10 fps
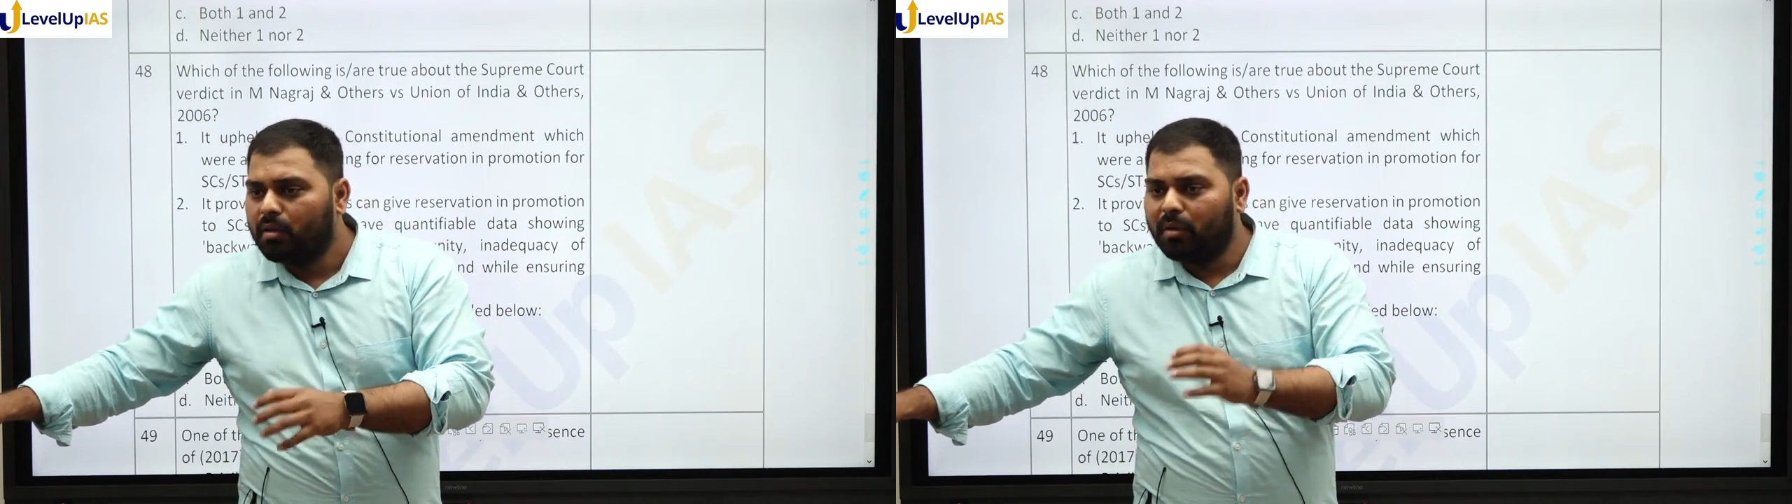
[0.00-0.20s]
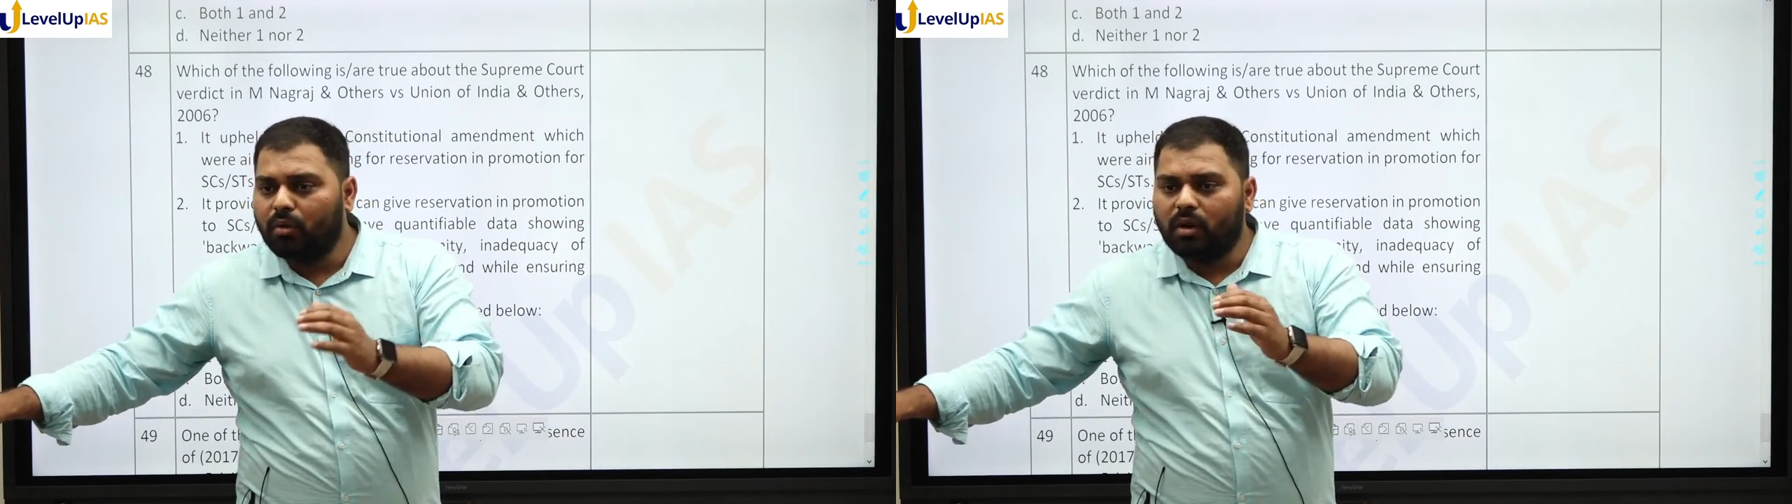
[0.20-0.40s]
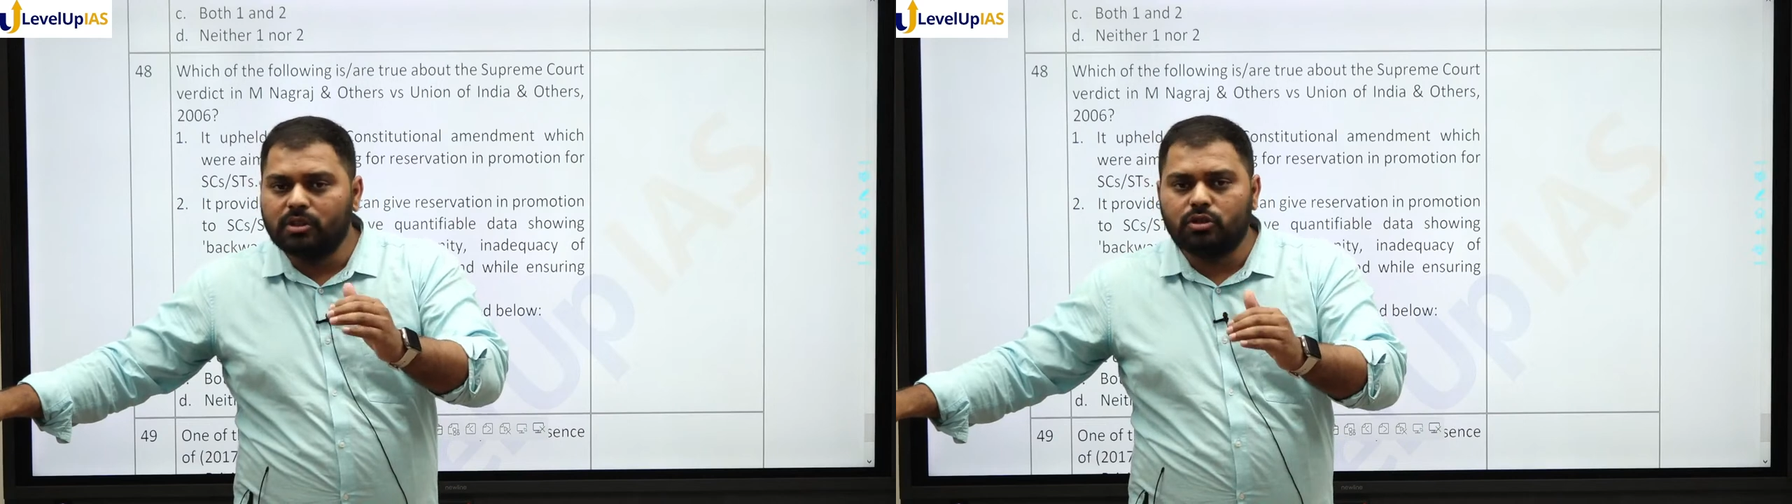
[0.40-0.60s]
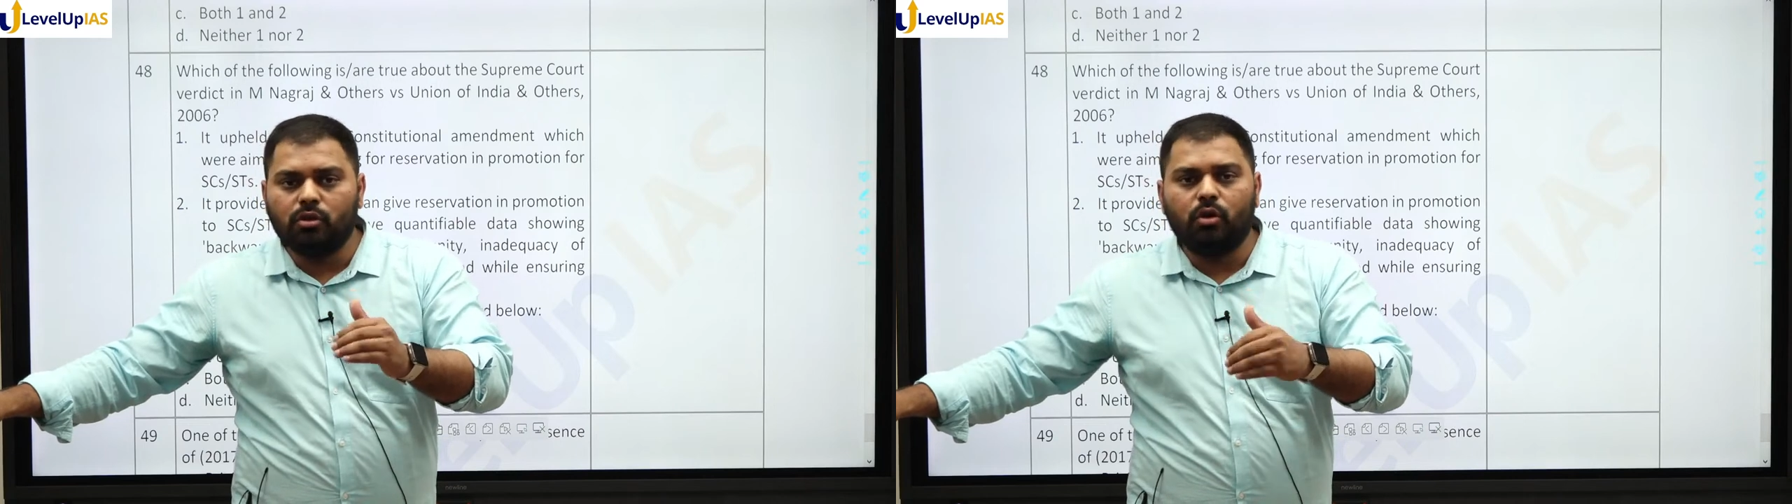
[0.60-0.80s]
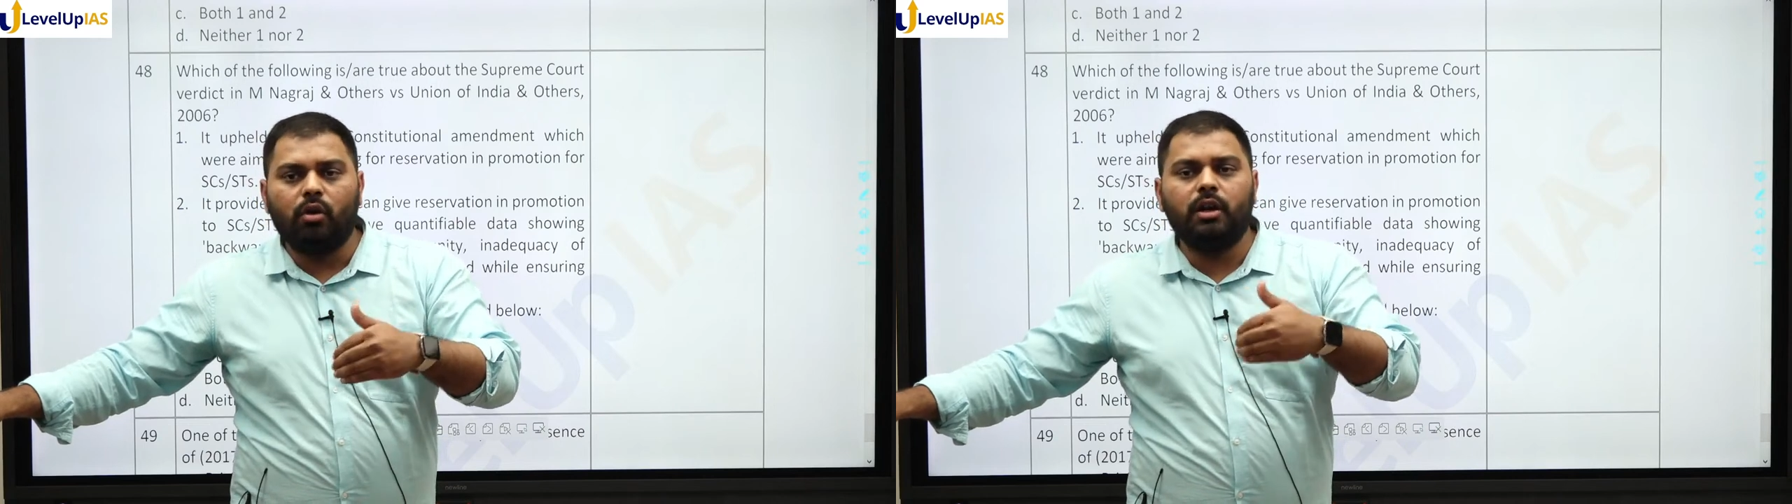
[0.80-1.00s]
But once
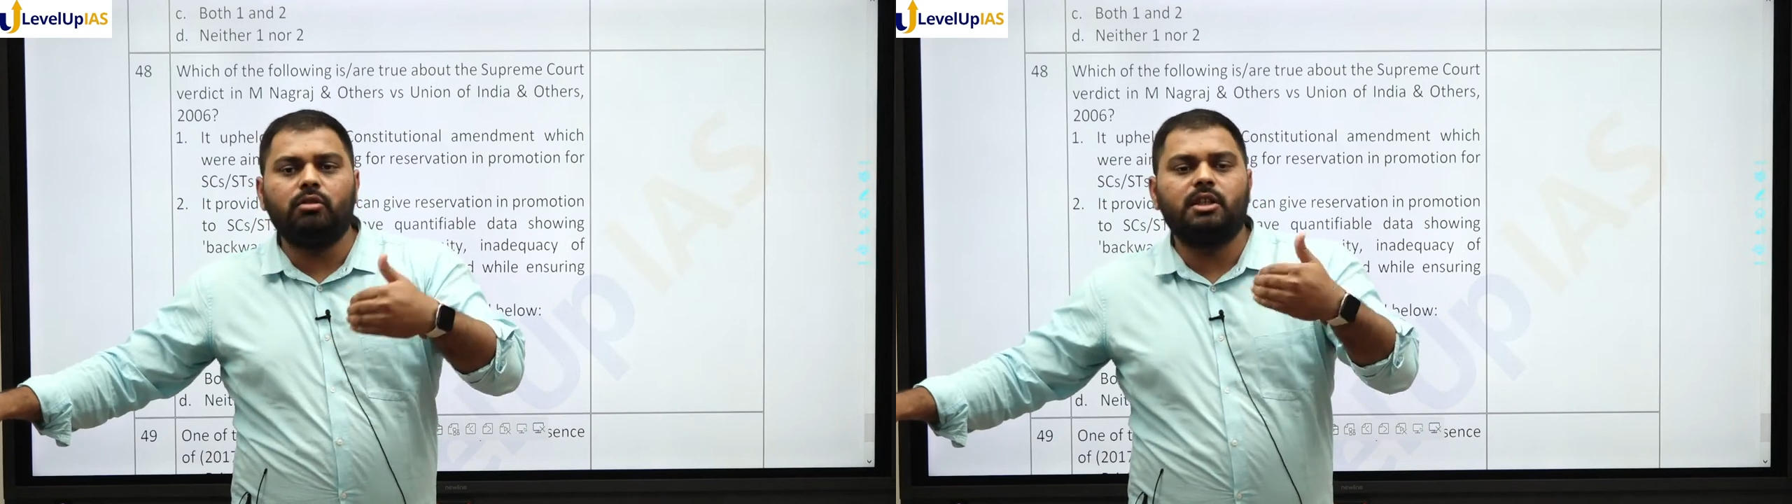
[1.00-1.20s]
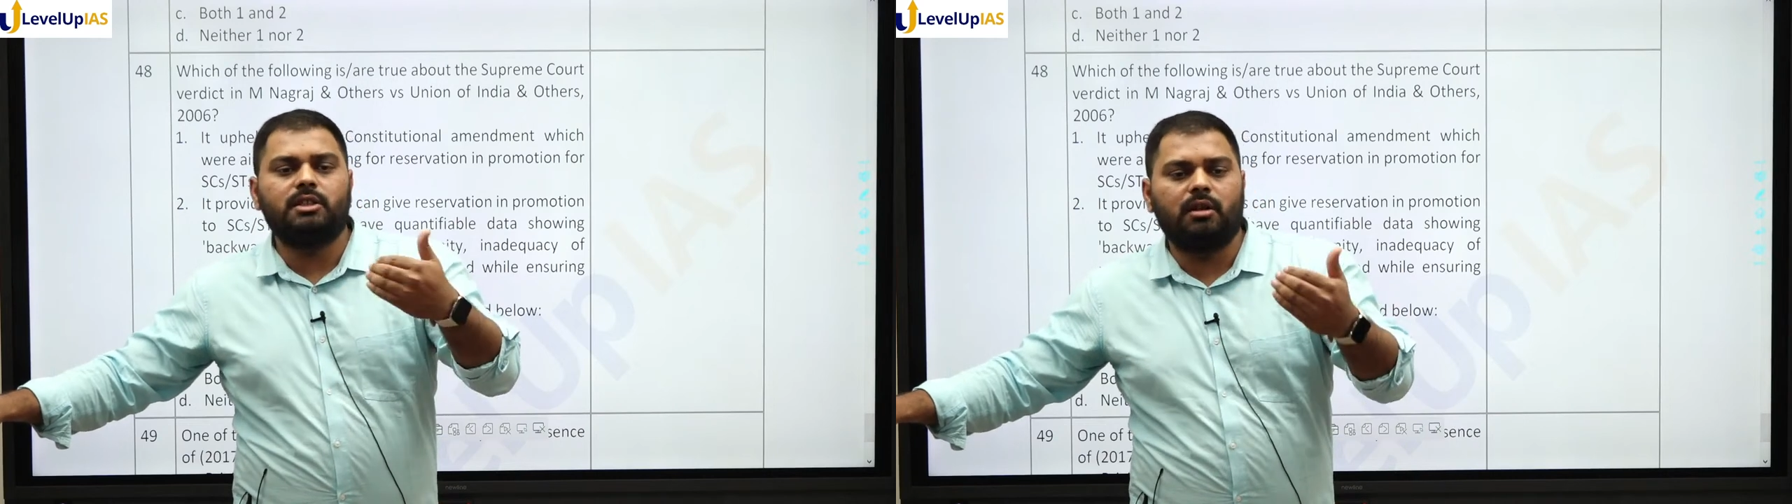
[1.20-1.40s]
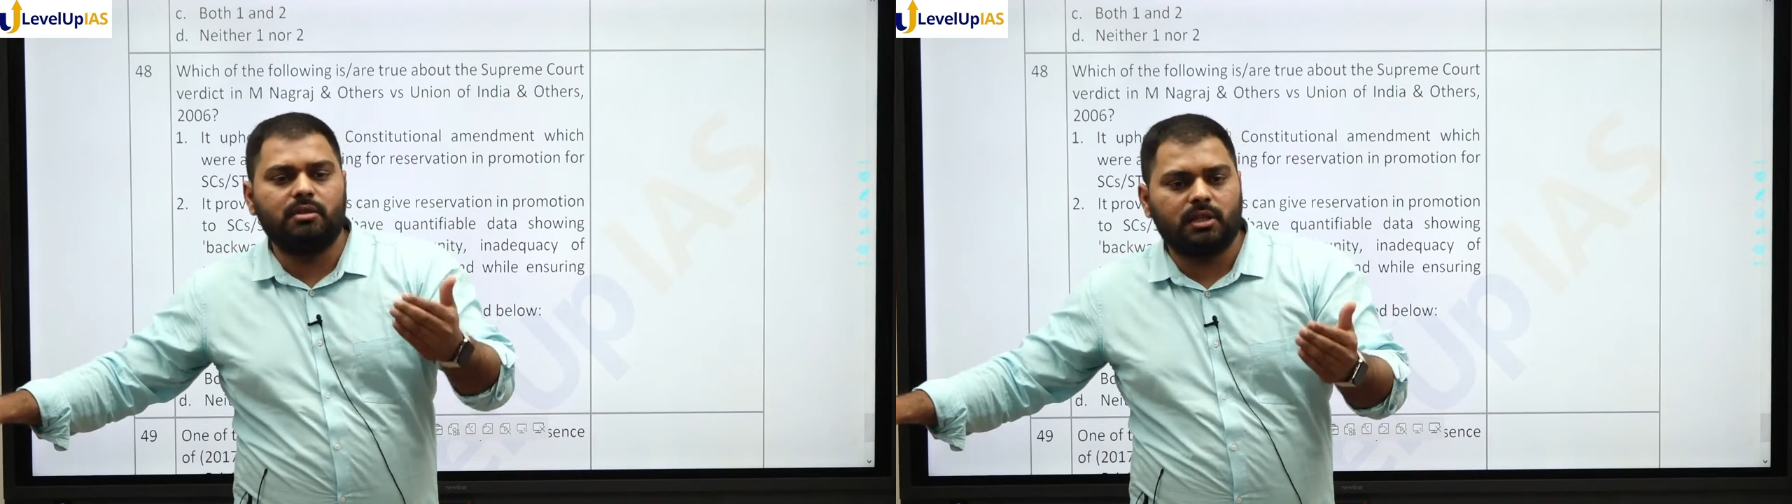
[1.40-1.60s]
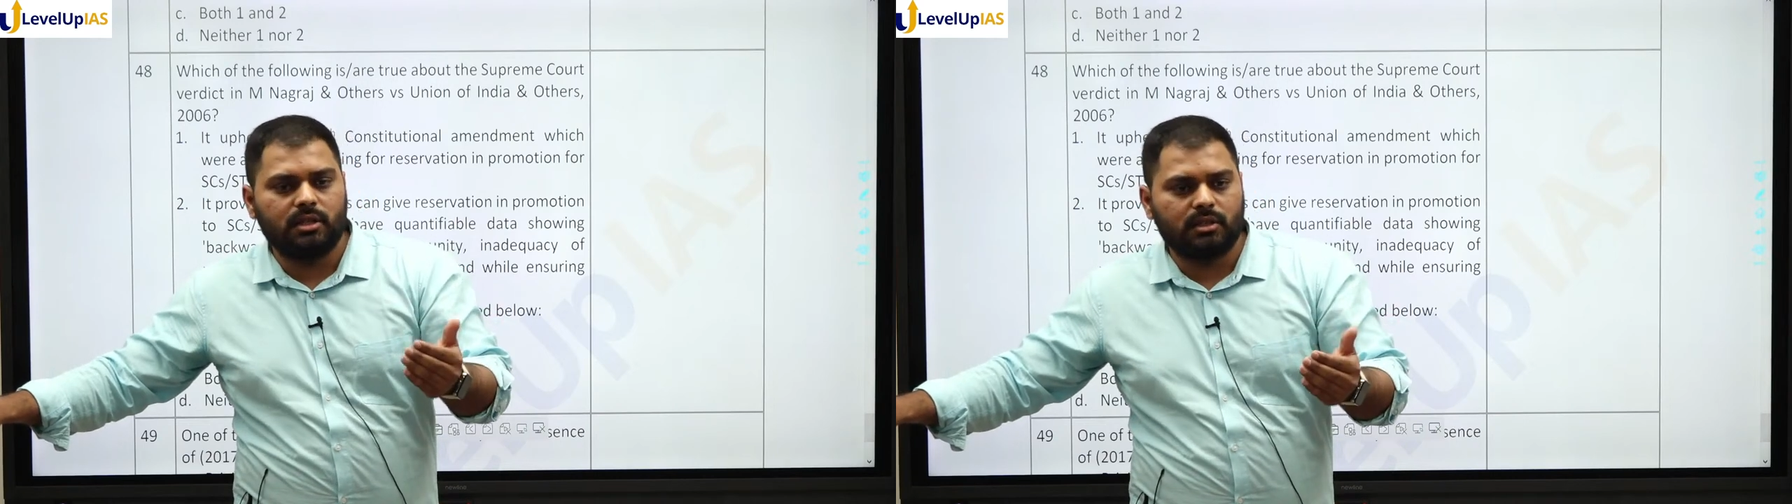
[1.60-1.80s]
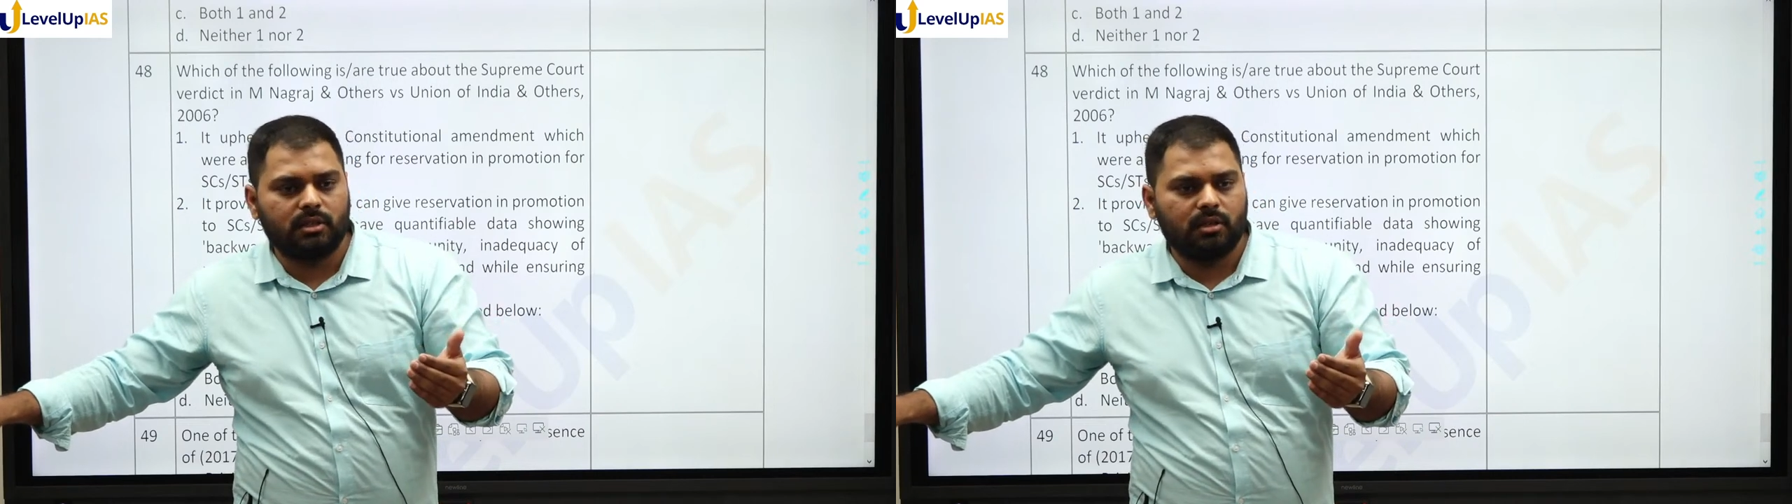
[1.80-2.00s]
you go into the services,